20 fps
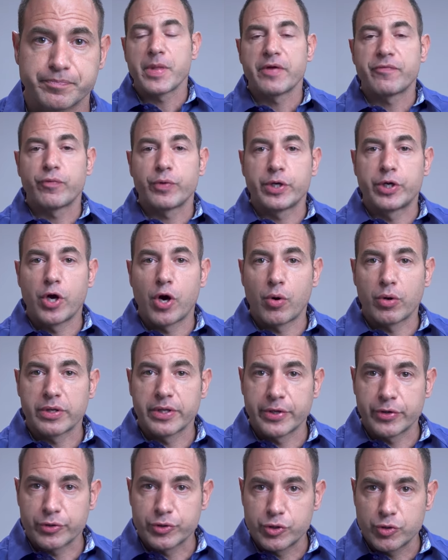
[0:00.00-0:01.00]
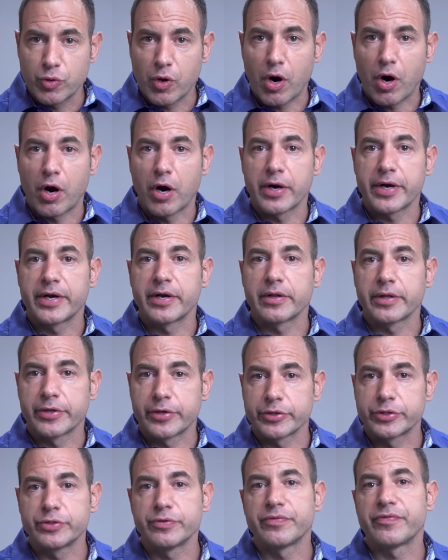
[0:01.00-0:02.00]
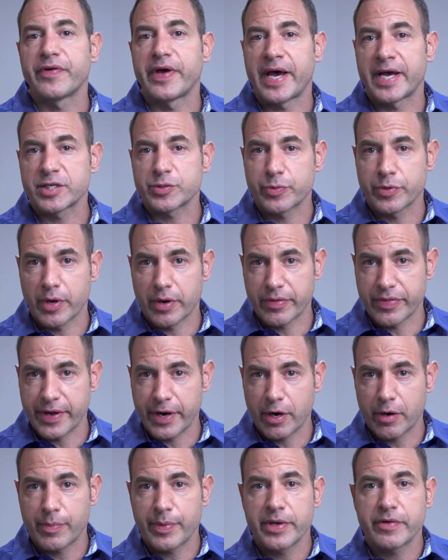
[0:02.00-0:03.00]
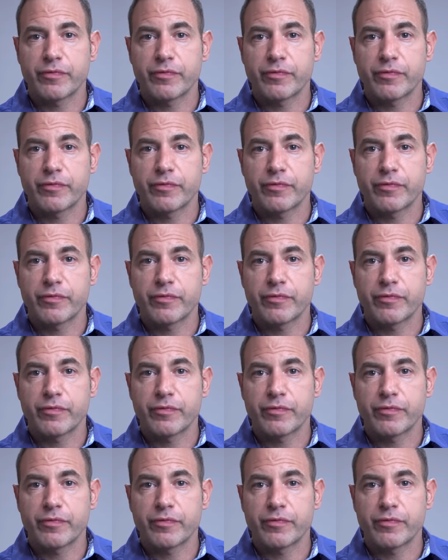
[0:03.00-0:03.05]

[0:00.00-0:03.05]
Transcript: If we go a little too hard and a little too fast with our therapy,